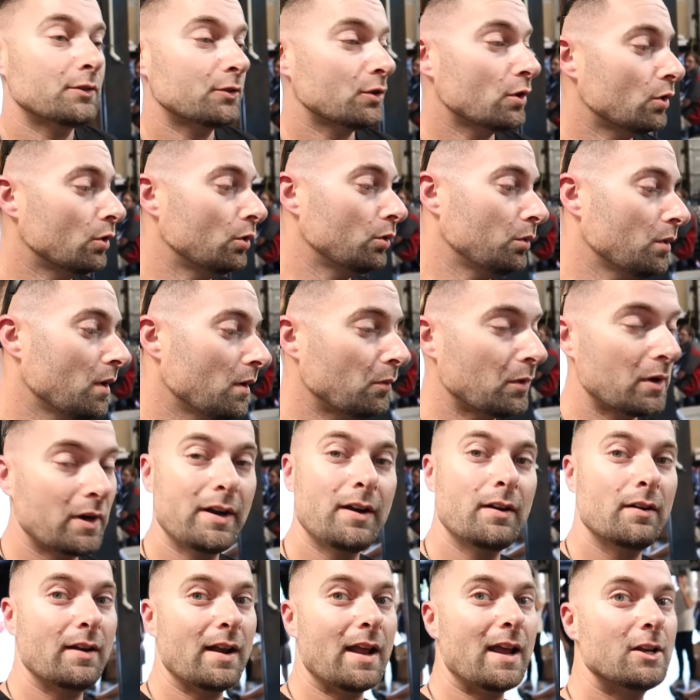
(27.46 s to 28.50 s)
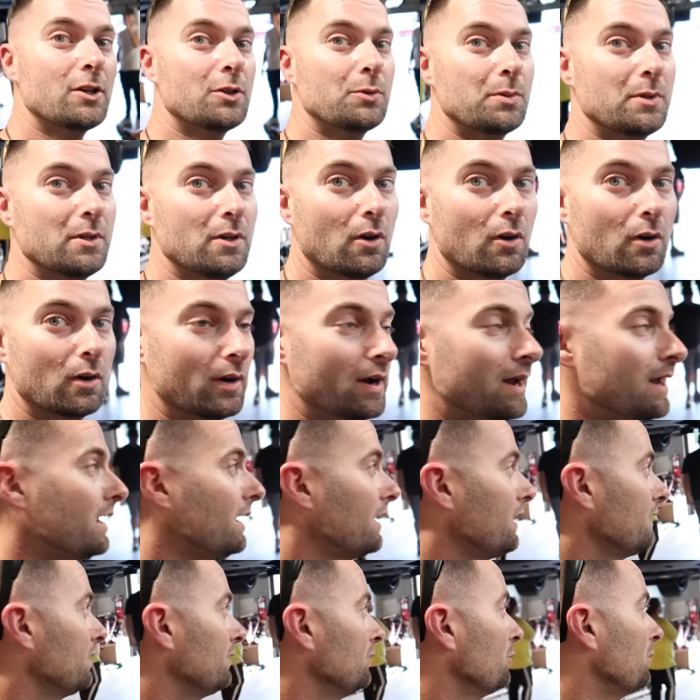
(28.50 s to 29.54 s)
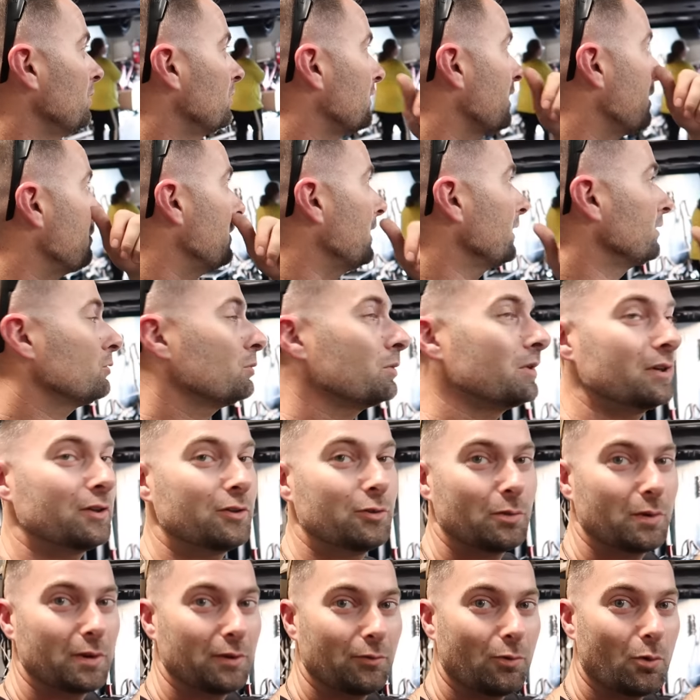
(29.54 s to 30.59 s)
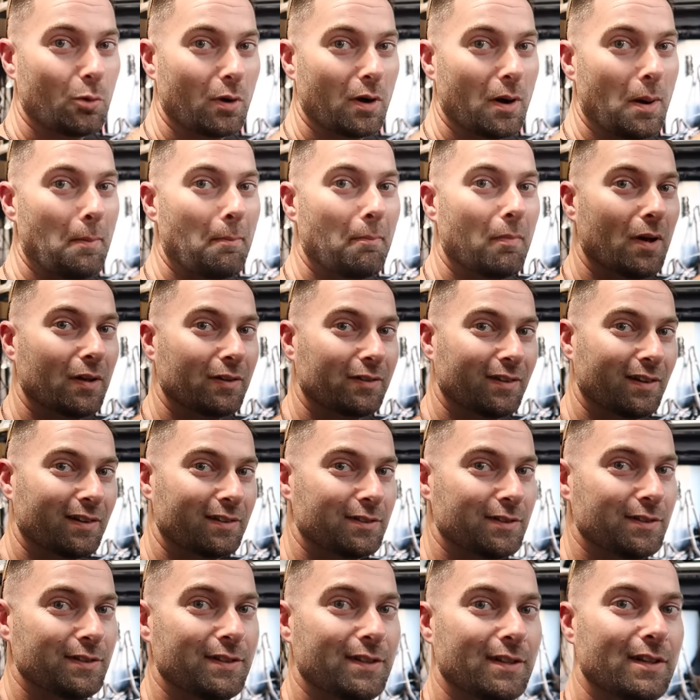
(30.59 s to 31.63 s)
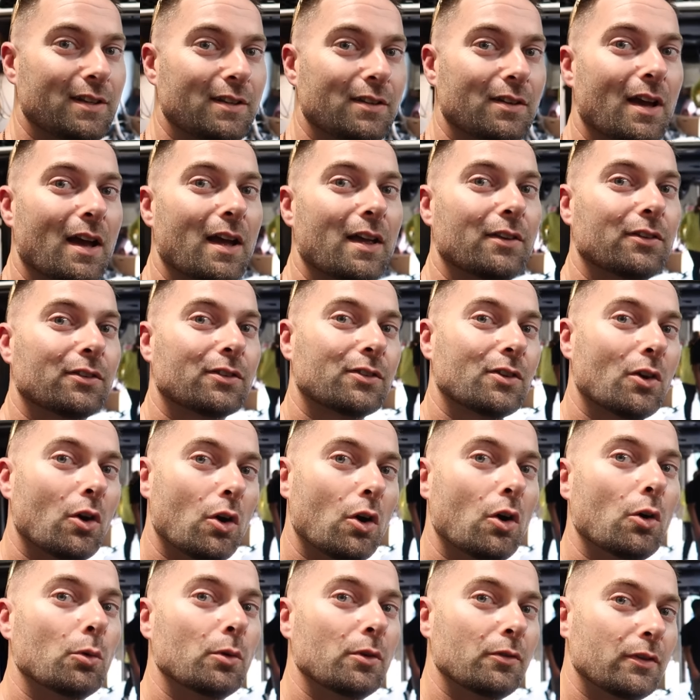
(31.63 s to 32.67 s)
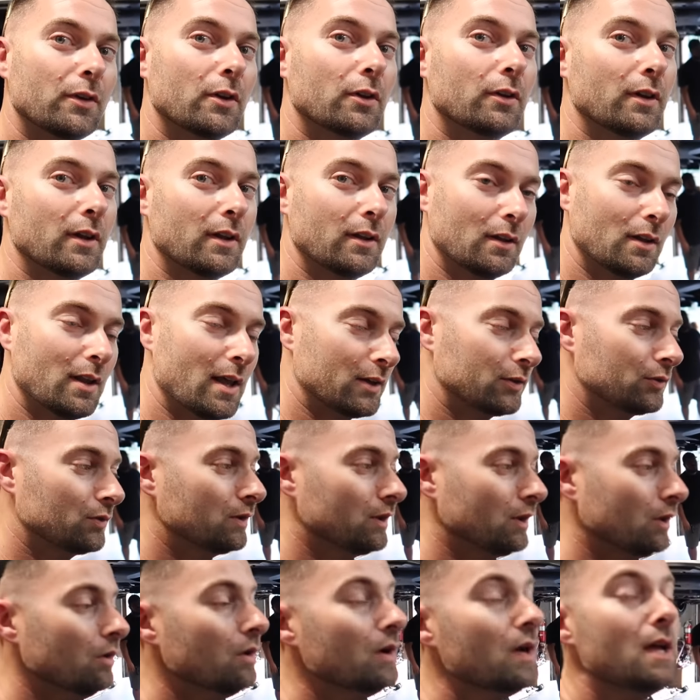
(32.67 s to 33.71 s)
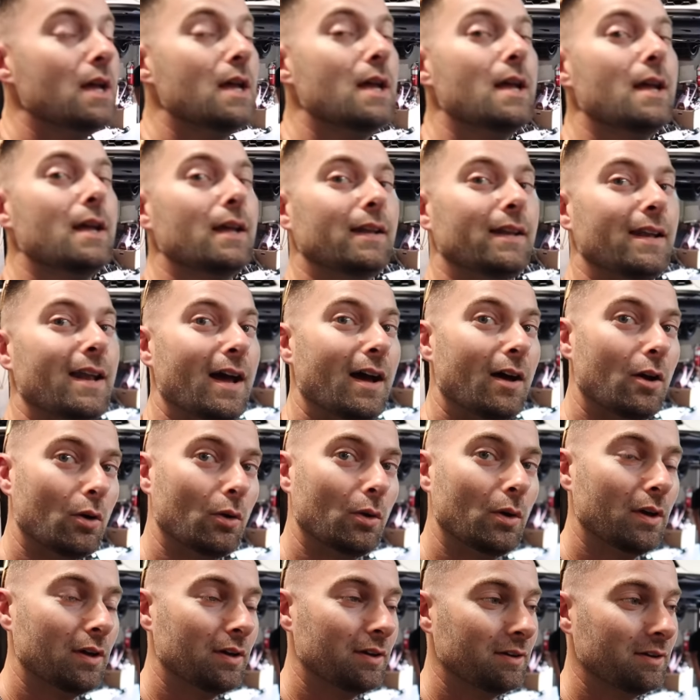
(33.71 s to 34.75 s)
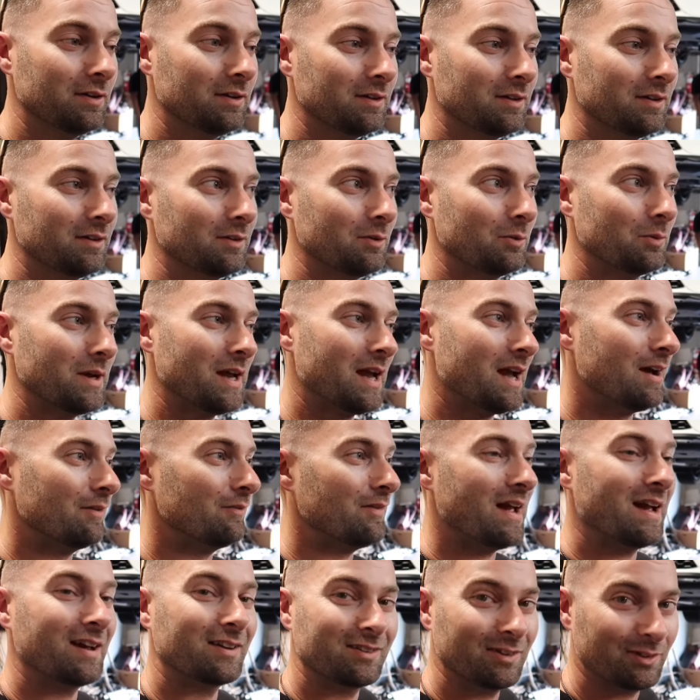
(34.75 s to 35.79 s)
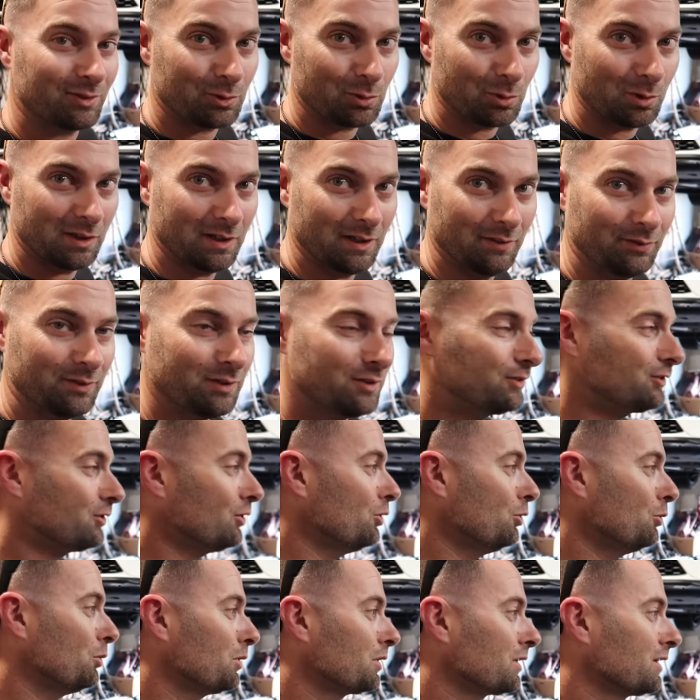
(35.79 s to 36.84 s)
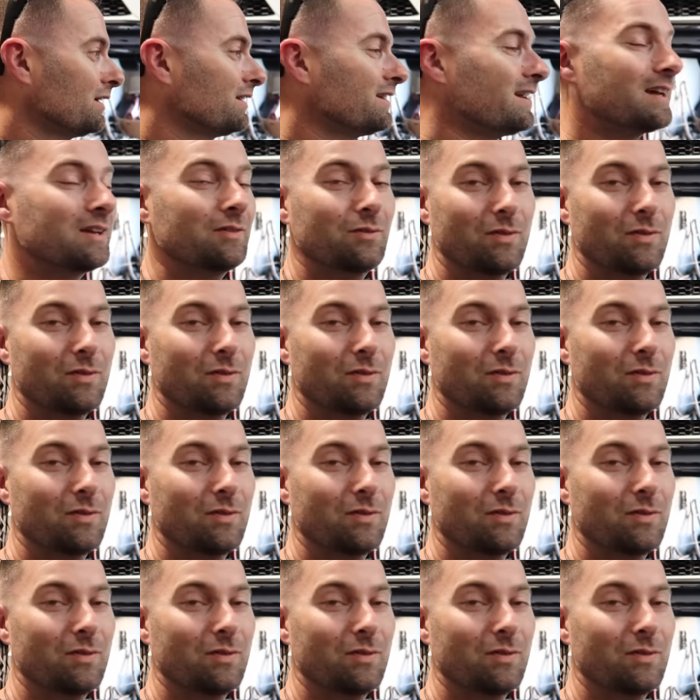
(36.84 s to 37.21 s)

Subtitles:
So we're here at HPR and we've got my 2024 Mustang GT. You guys saw it revealed in the last video. Now we have access to a lift, so we're gonna take